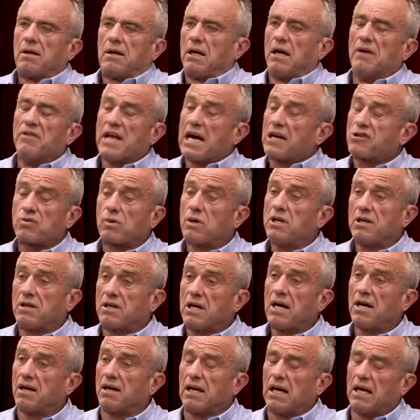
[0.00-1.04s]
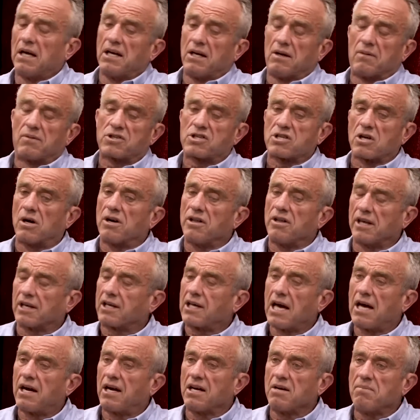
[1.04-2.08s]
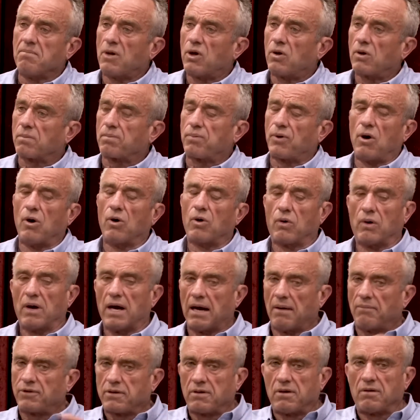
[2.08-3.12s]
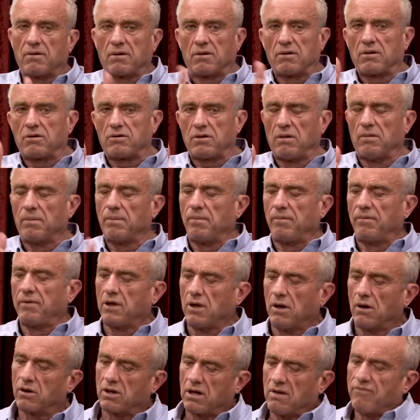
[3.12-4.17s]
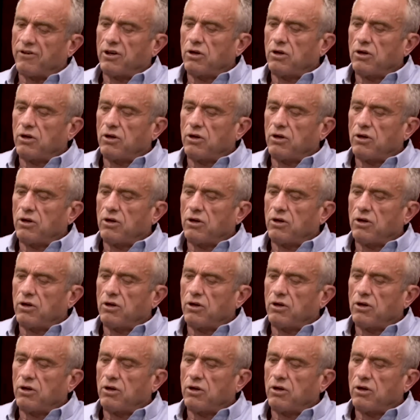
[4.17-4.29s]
And that's what he did. And he just started the Kennedy Milk Program to give